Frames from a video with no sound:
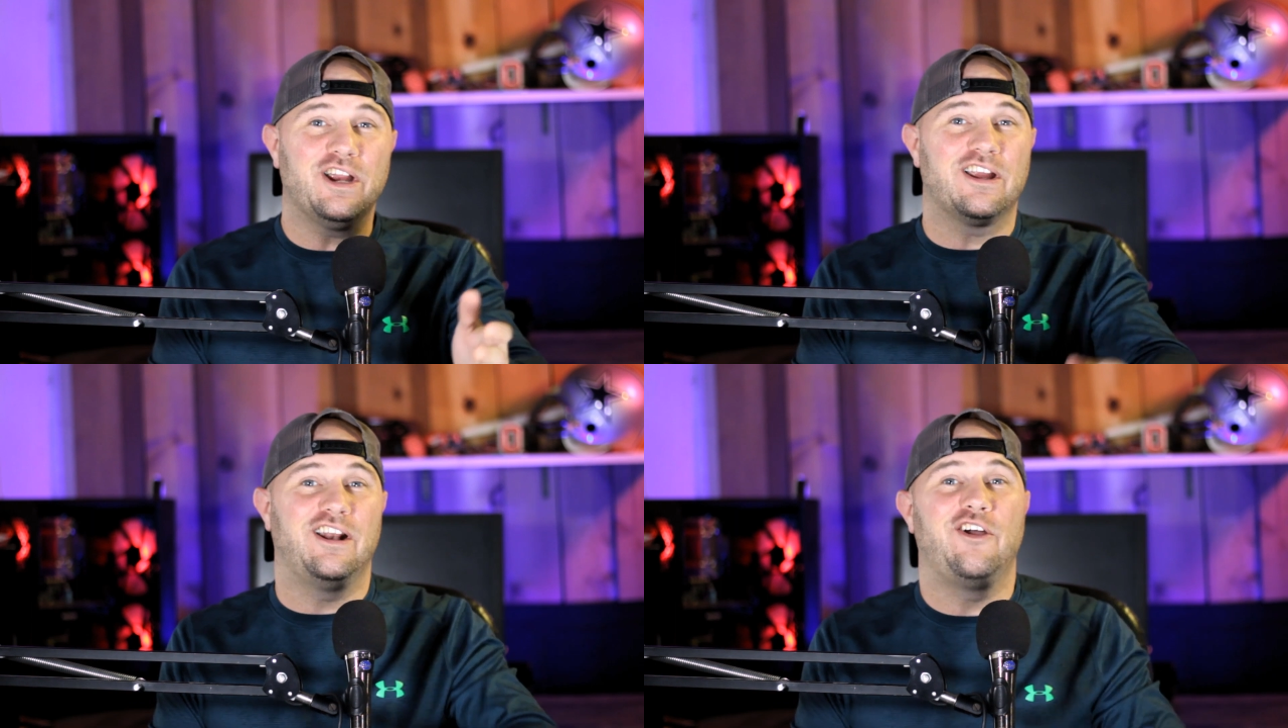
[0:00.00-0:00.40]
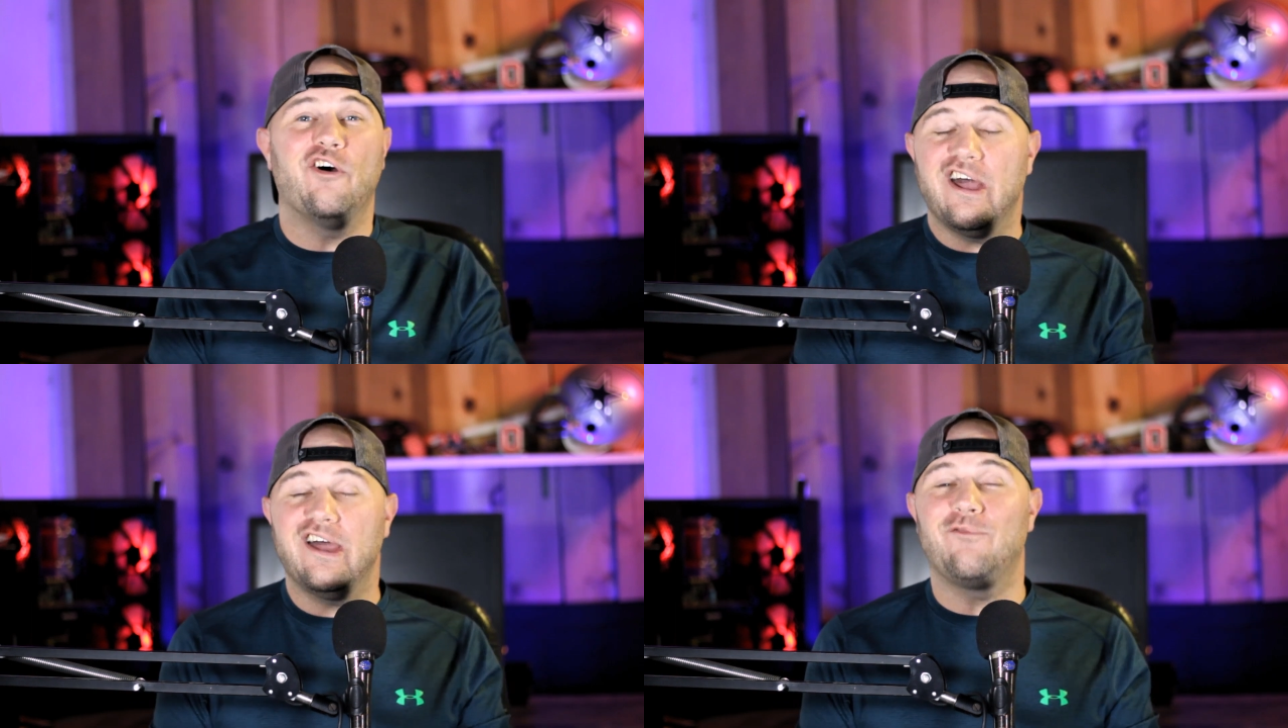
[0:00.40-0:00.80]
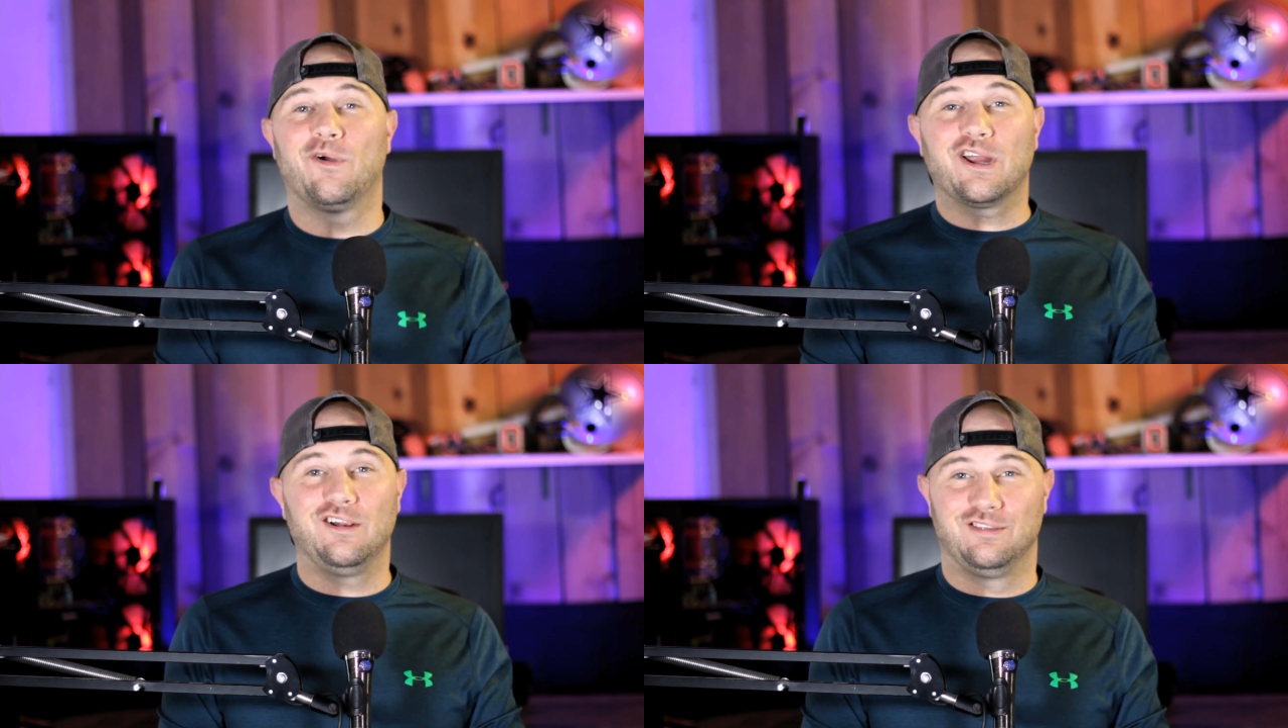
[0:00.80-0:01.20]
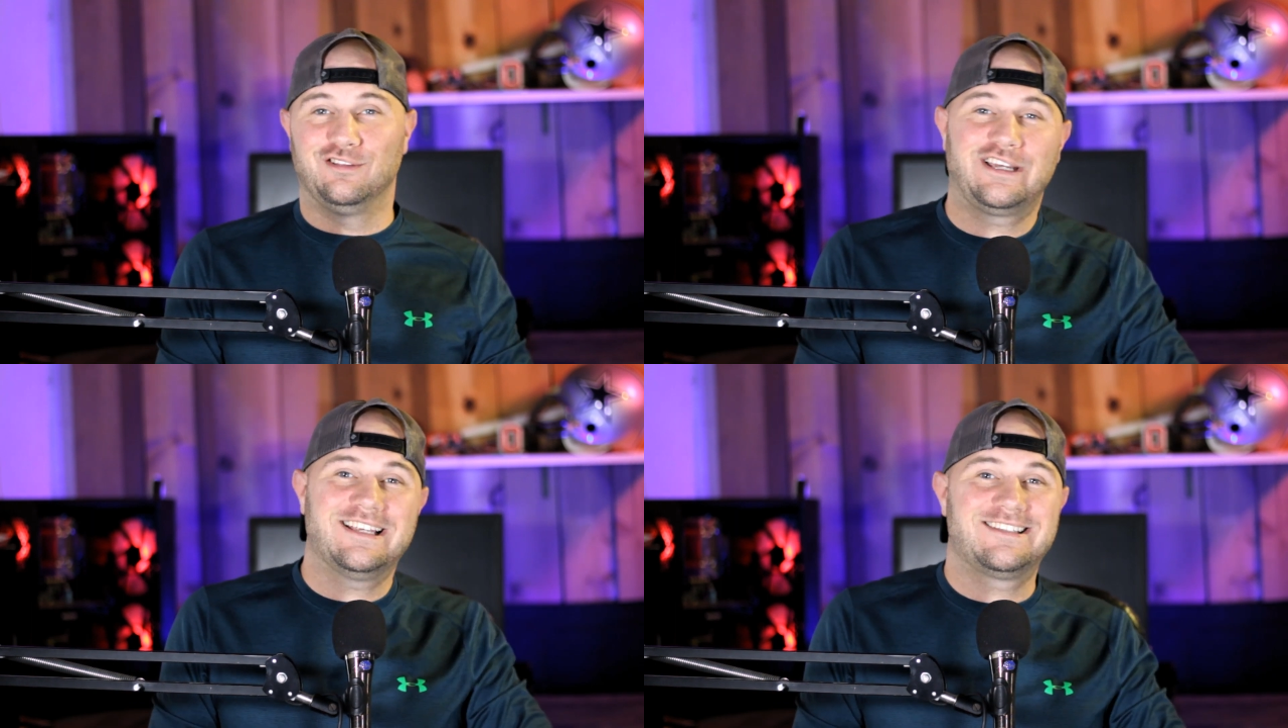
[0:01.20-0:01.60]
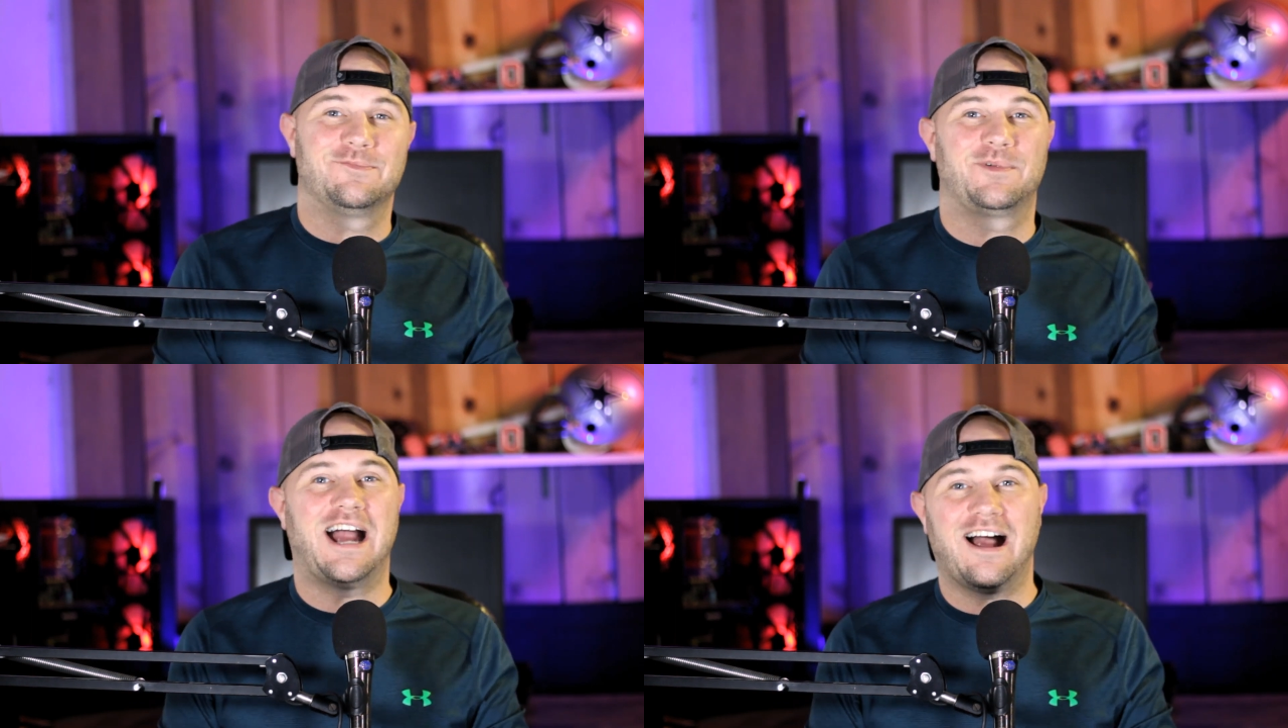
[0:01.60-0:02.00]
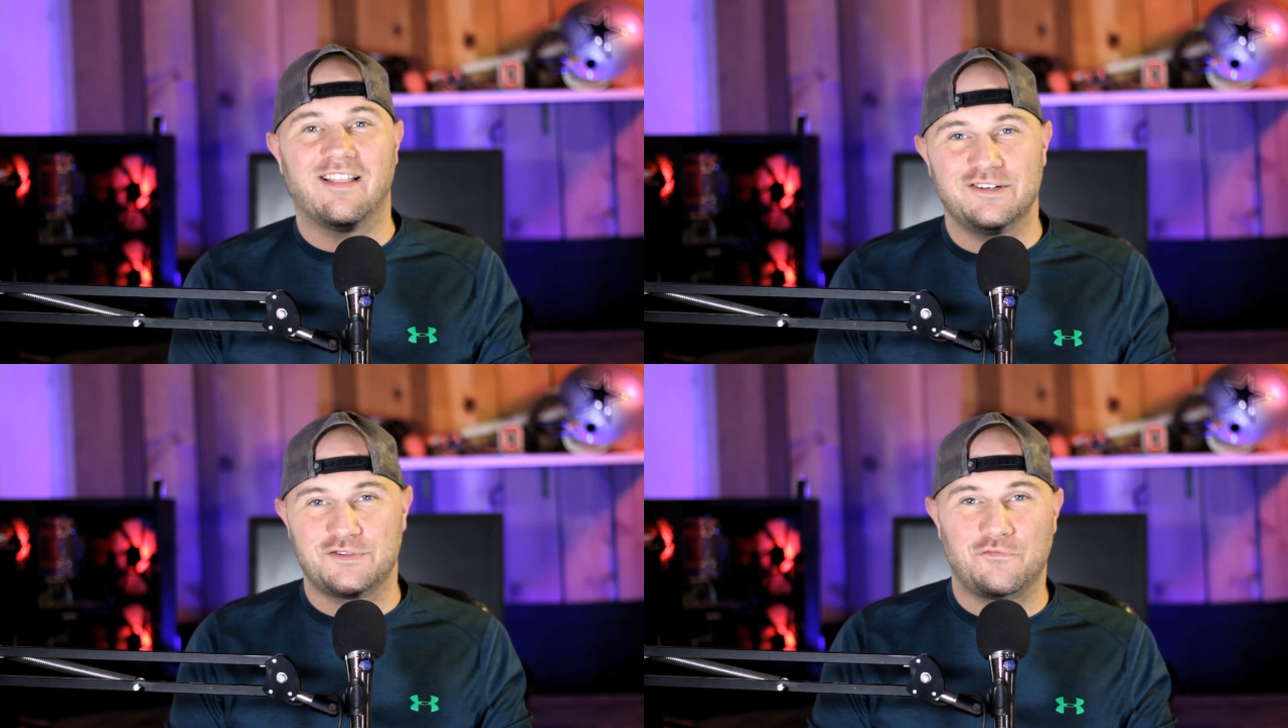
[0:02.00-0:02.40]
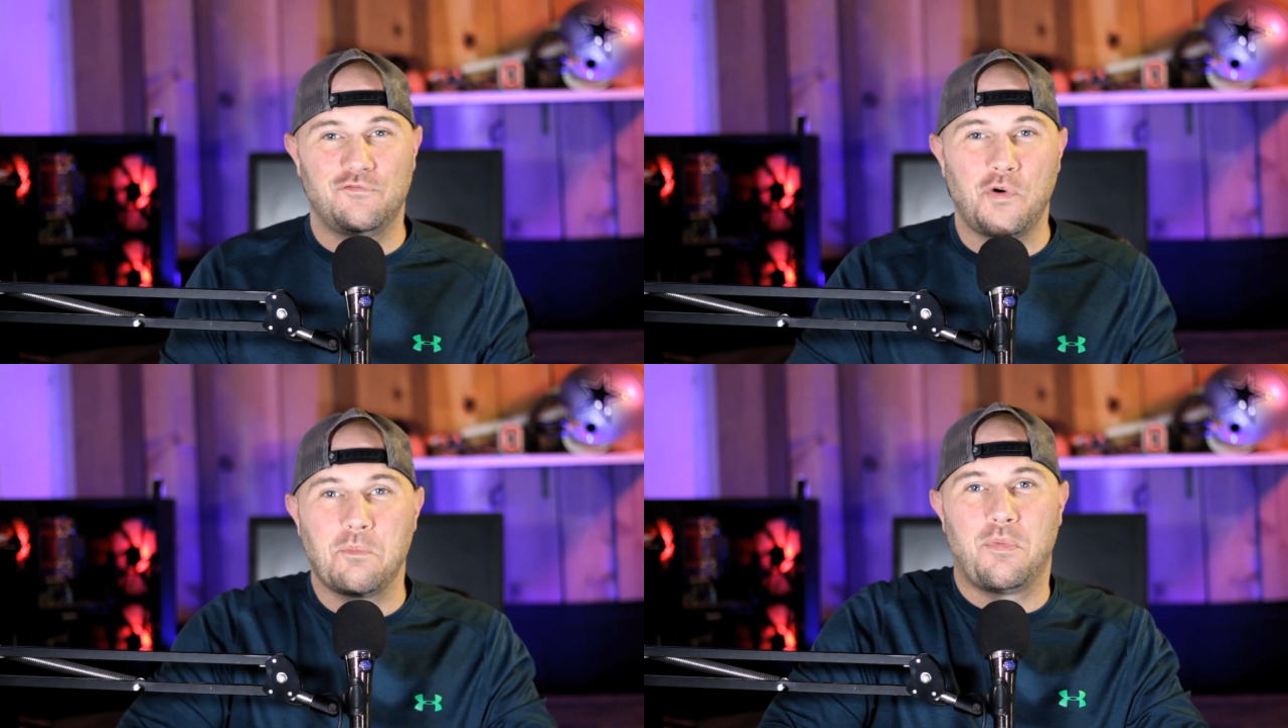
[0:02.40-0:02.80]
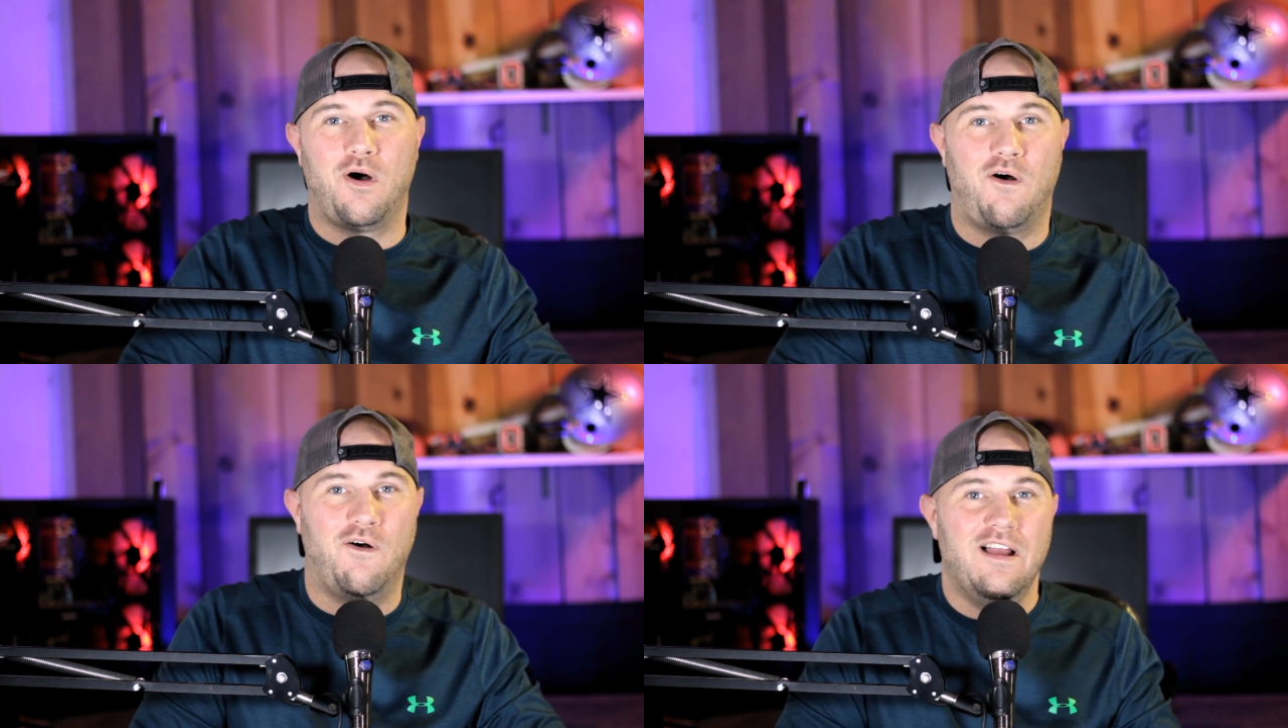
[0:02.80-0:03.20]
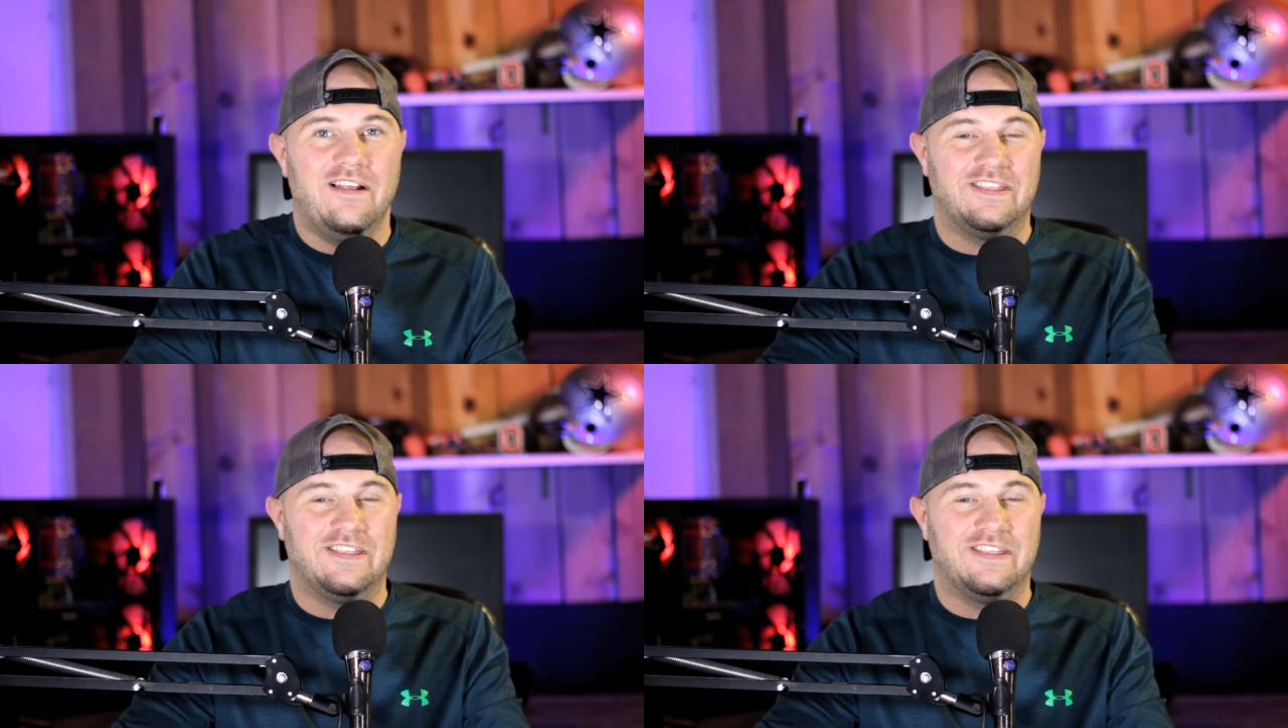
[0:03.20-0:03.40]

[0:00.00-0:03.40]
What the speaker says: we're going to go ahead. We're going to look at some college football.